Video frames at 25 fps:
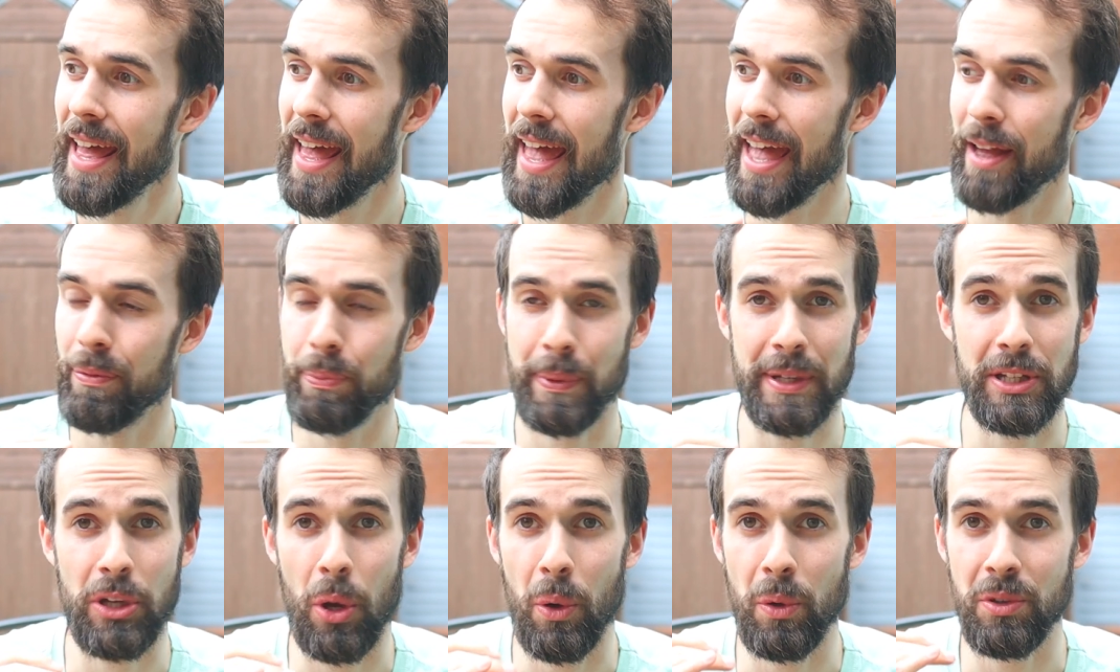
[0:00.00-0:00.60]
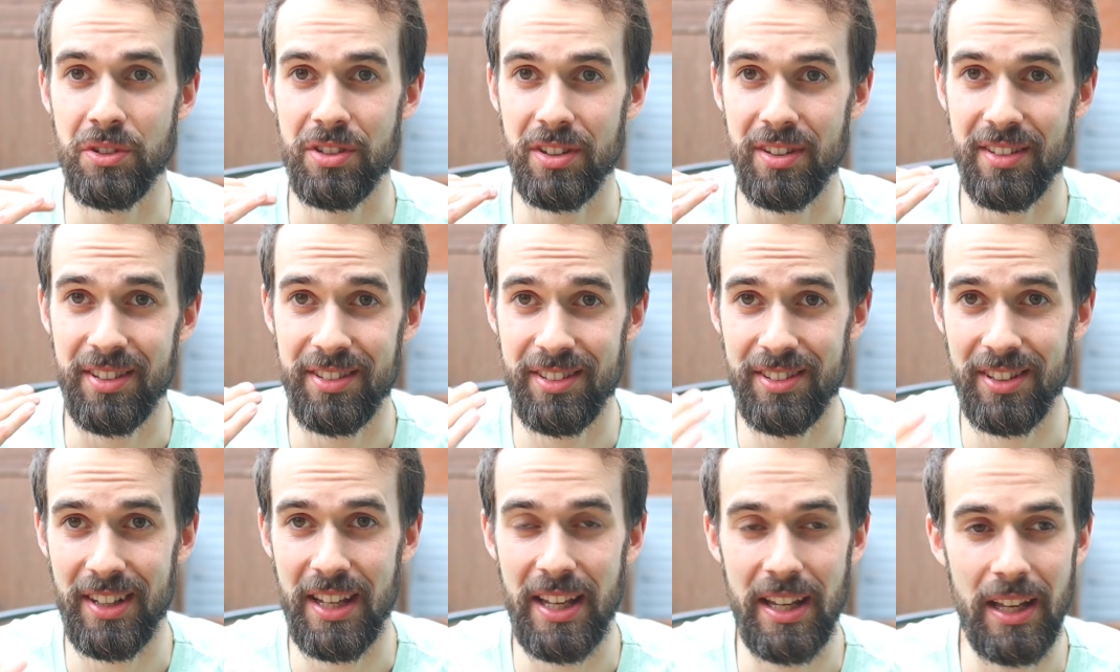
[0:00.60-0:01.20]
If we go to the
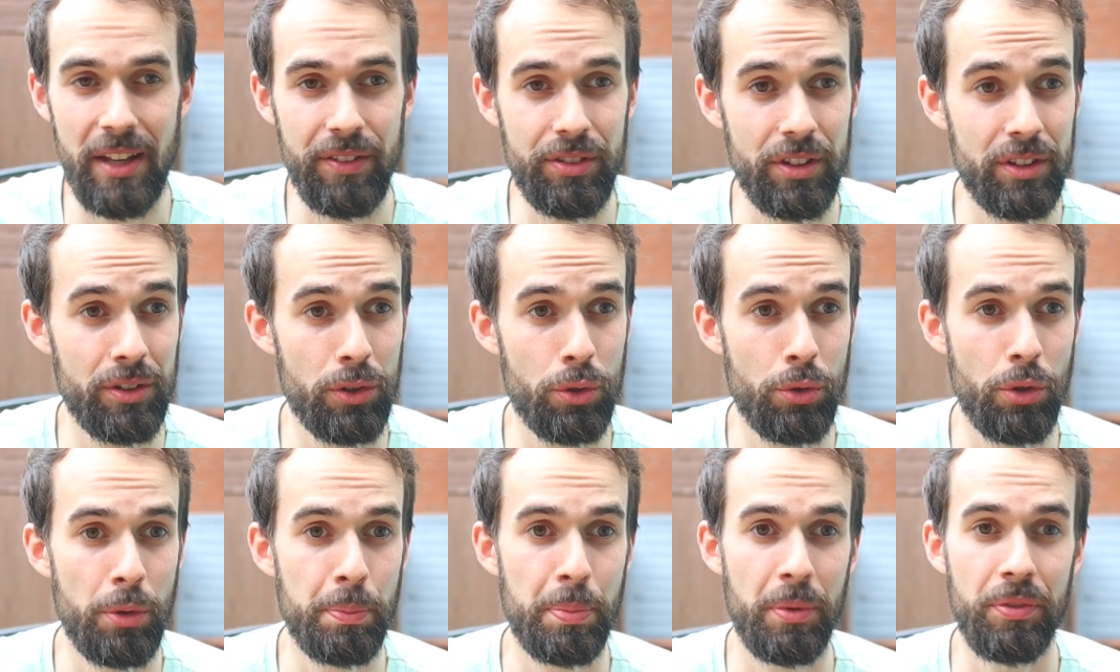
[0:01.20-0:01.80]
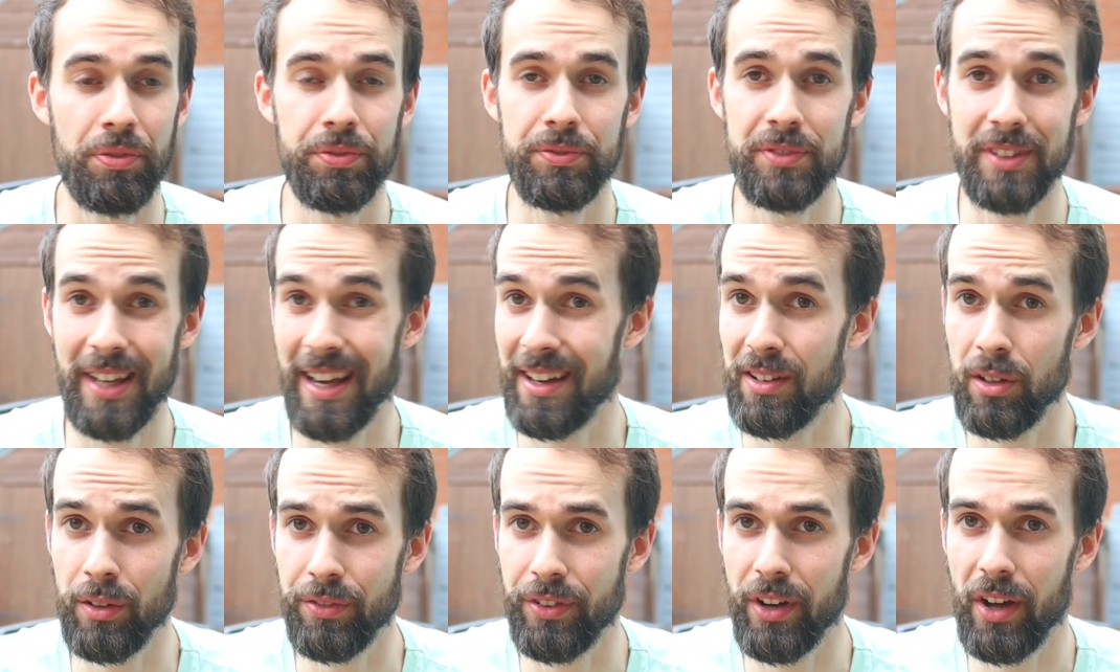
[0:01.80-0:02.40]
sea, if there's a group of
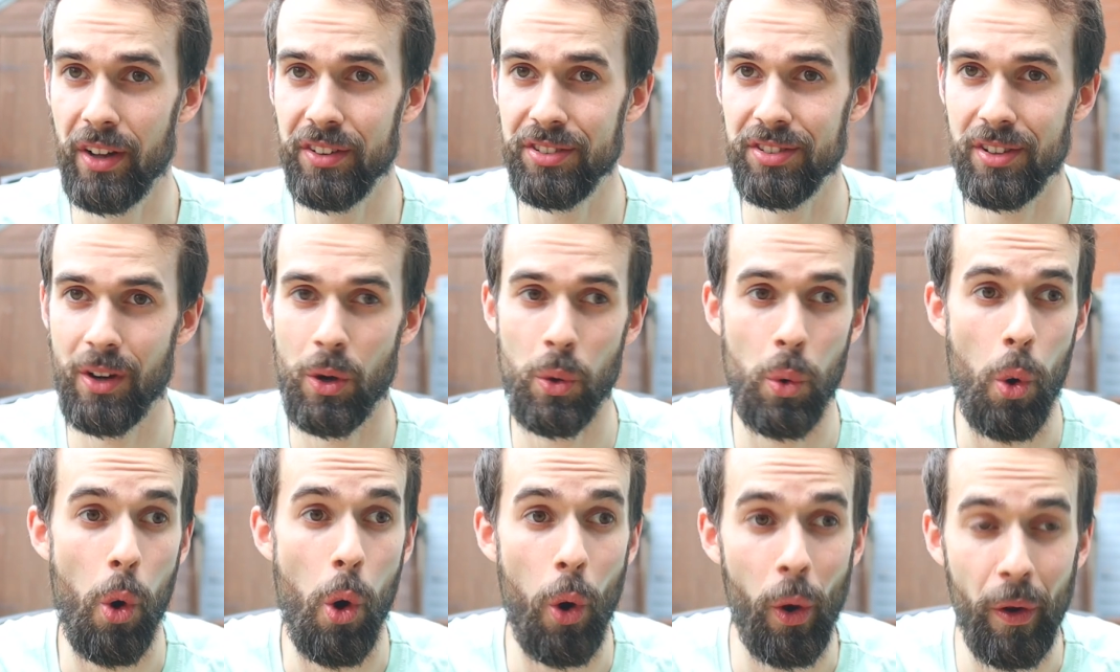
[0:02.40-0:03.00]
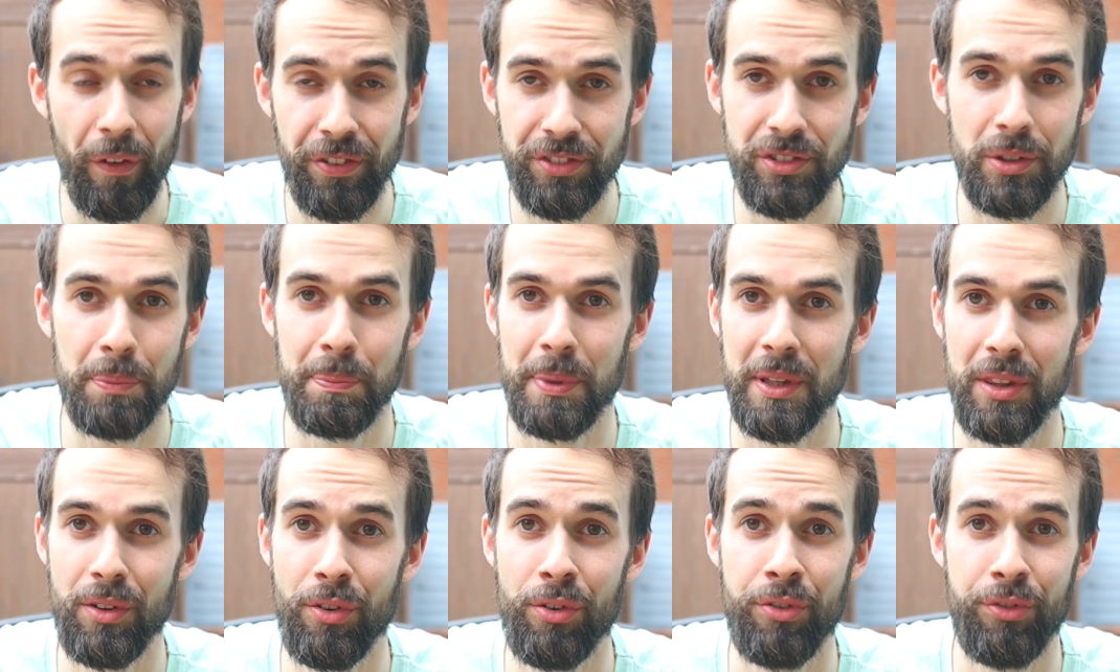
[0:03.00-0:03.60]
10 of us, I'll often
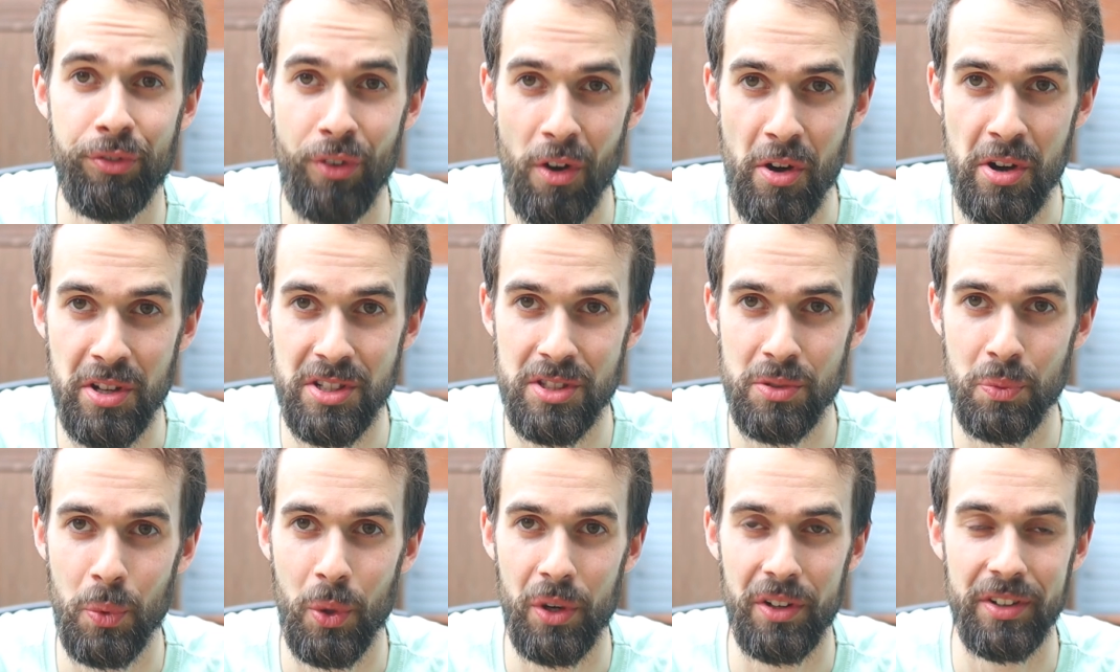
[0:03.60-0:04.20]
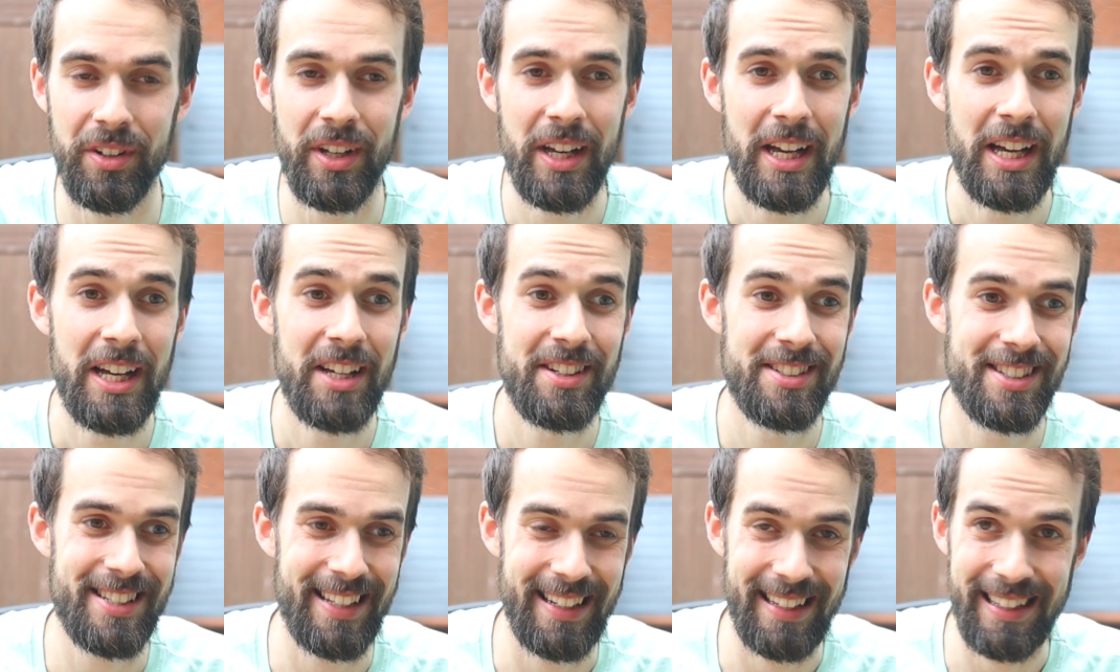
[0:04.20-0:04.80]
be the first one
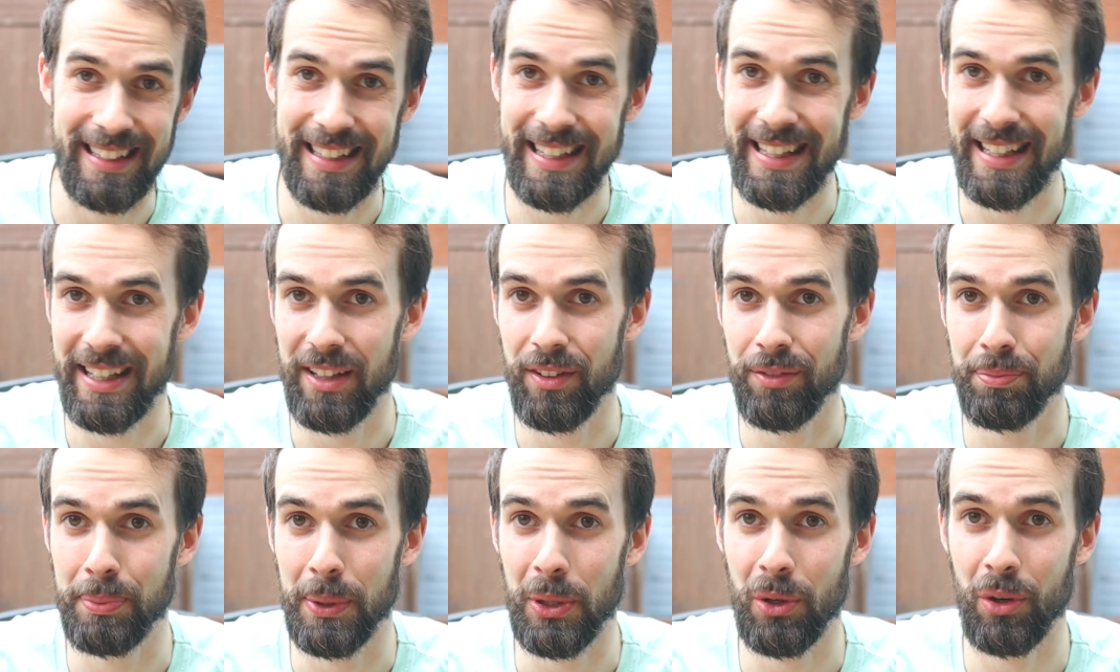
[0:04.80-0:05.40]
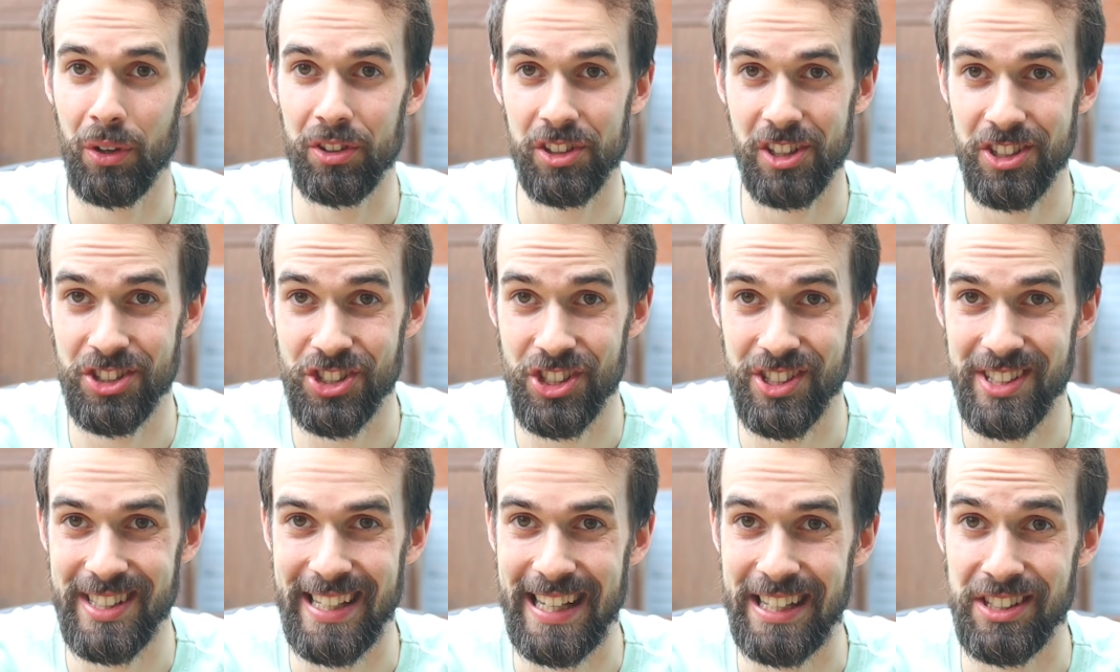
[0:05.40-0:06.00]
to leave because I
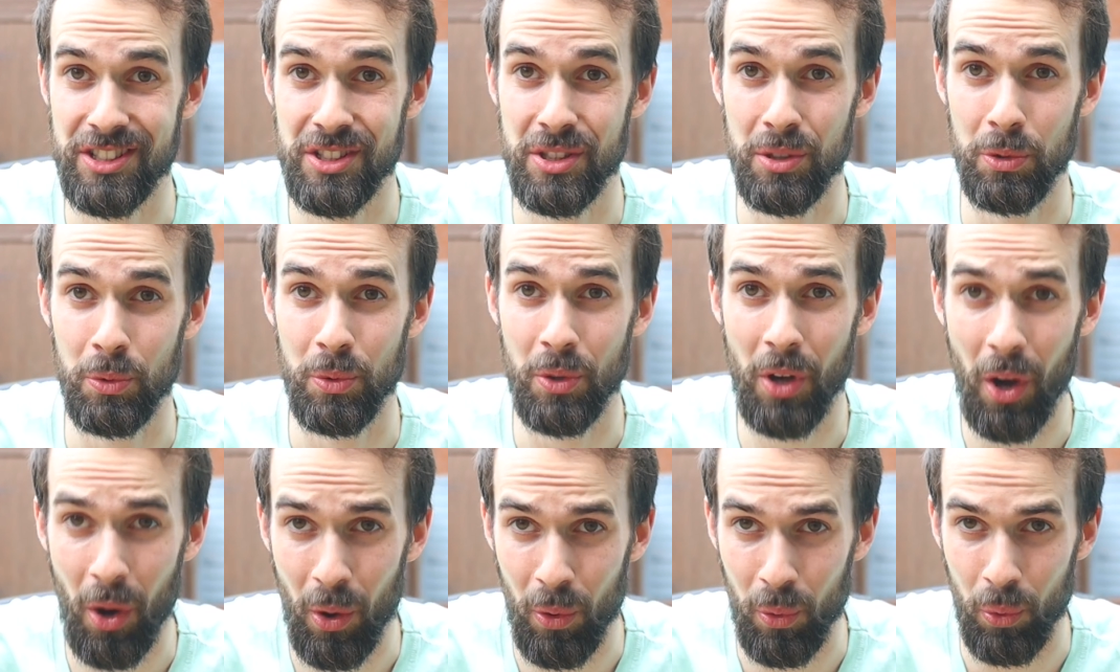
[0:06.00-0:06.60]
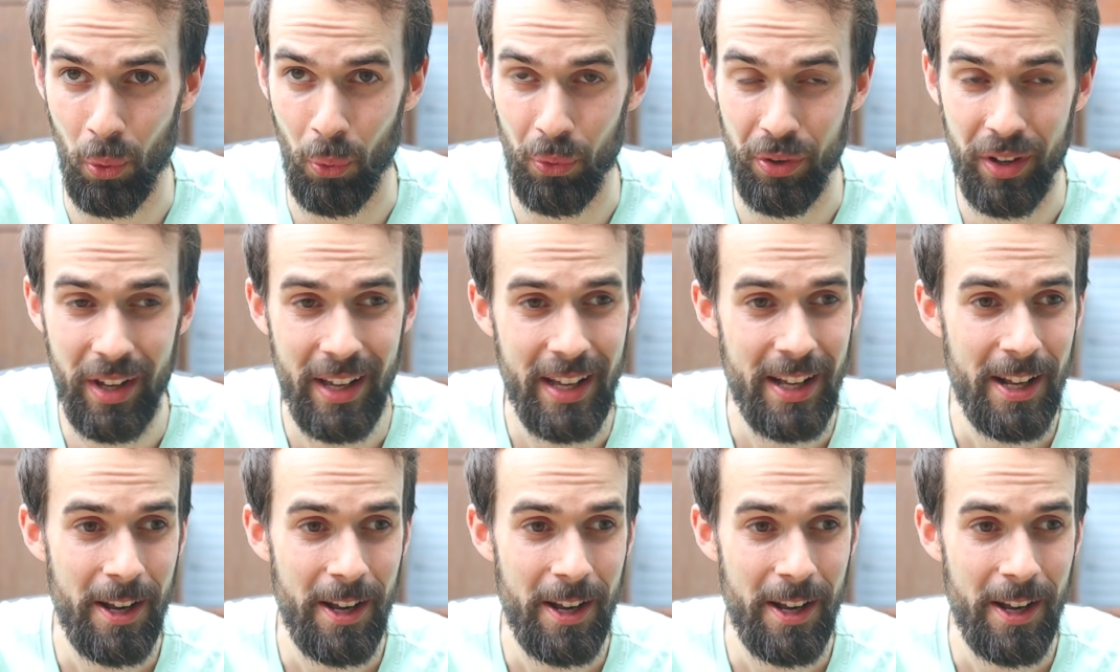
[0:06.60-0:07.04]
just get too cold.